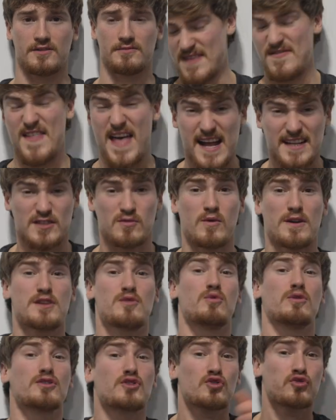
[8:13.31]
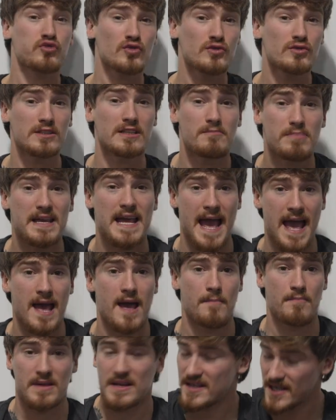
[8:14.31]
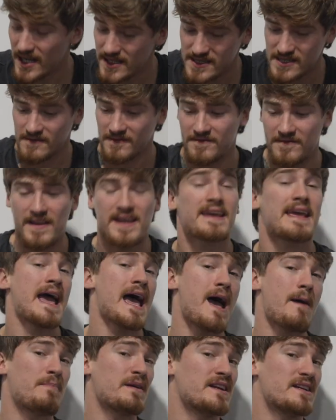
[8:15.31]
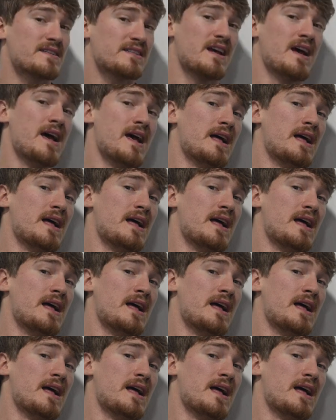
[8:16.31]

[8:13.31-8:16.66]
And that's when you will truly be happy, not some fake happiness,